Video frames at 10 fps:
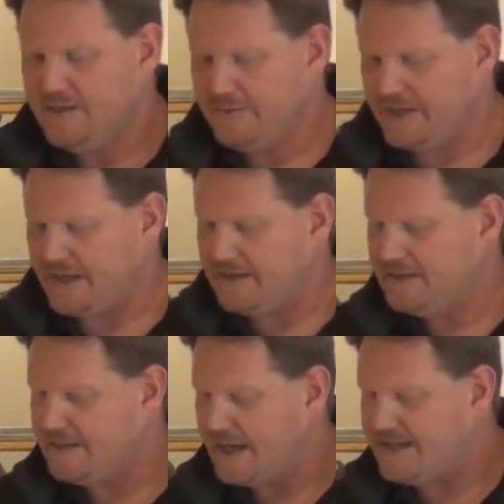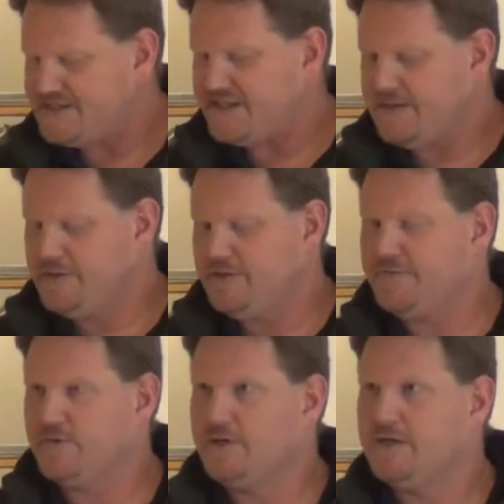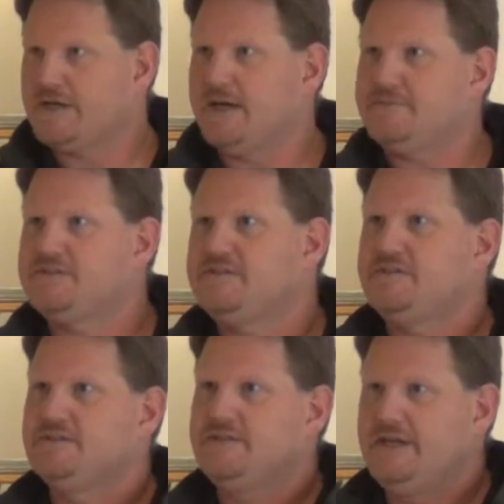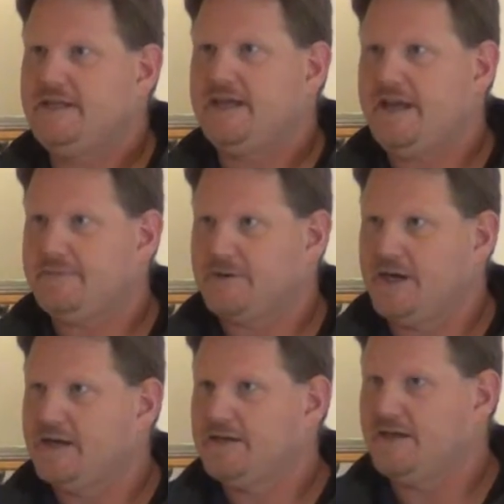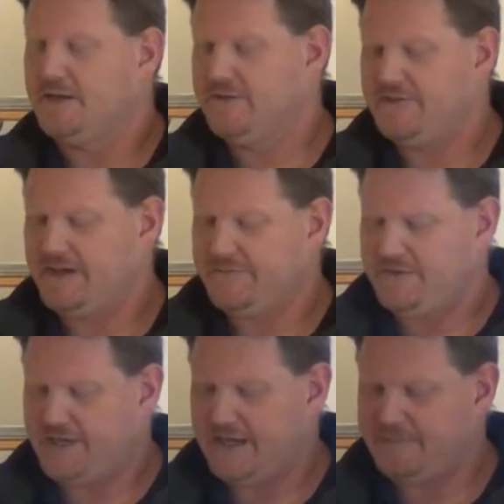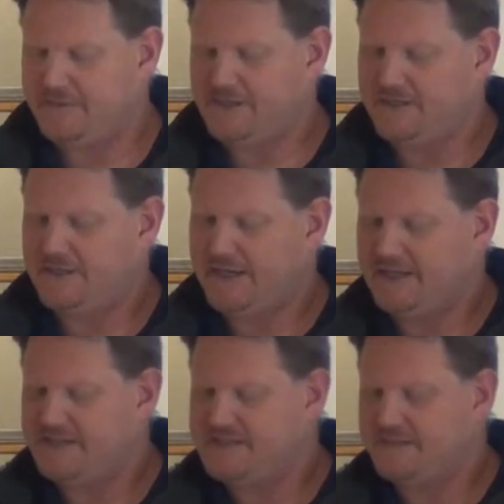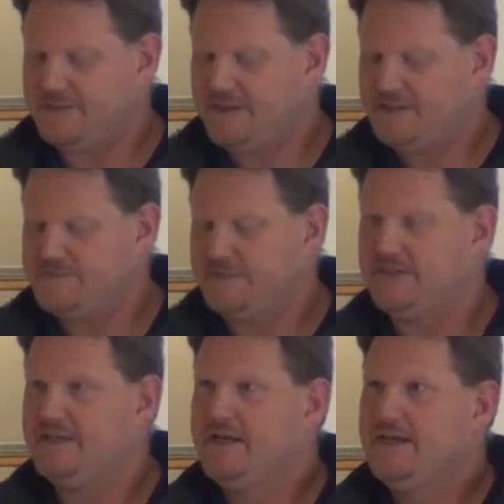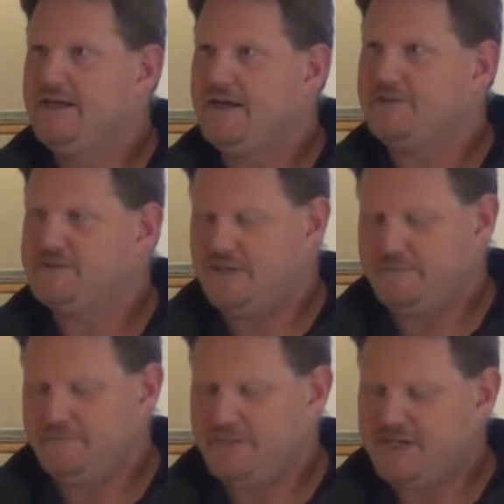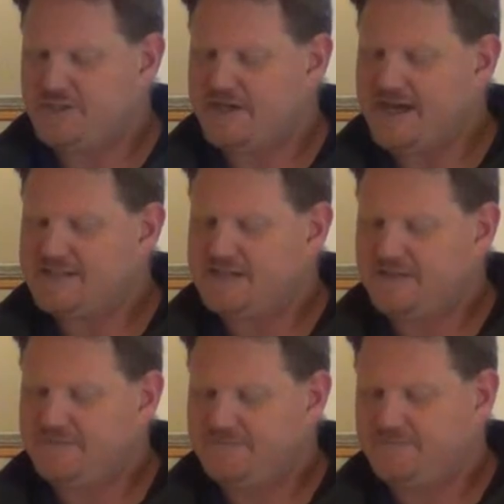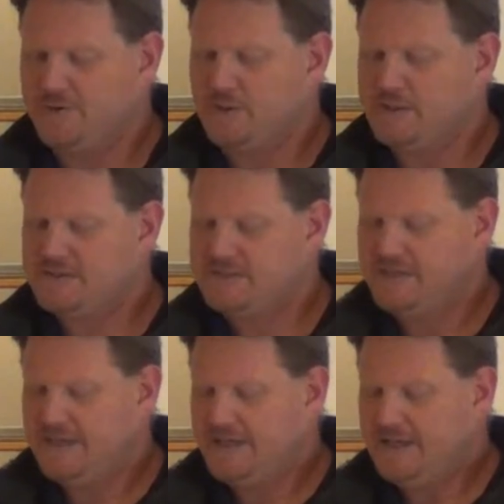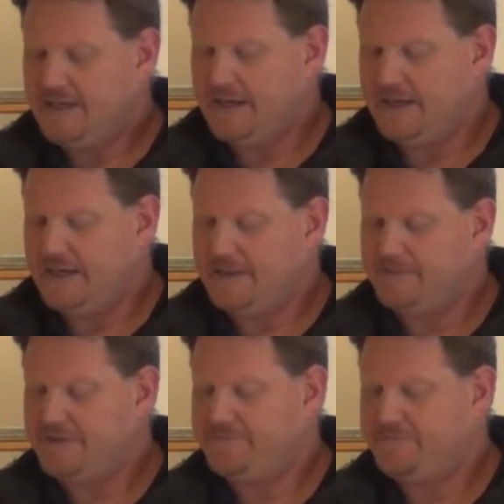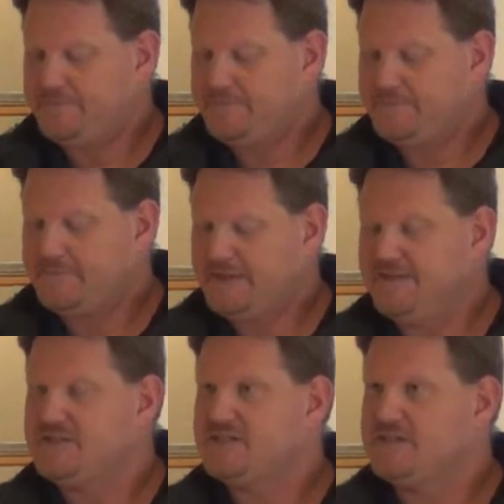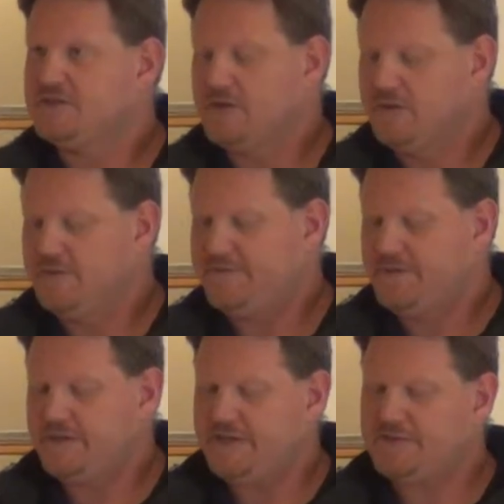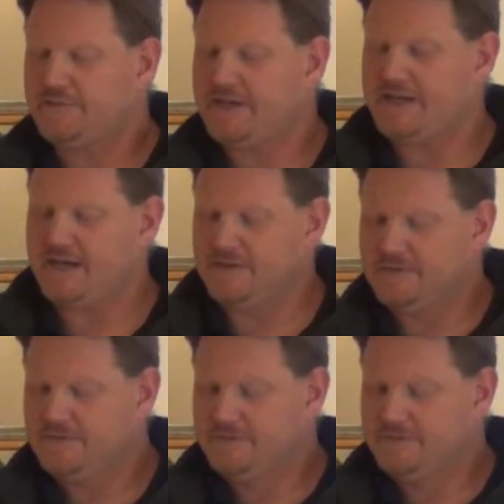We got 19 new full hookups in the campground. I don't know if any of you camped there at Grand Lake St. Mary's, but that was a major asset for us. It gives us a total of 33 now.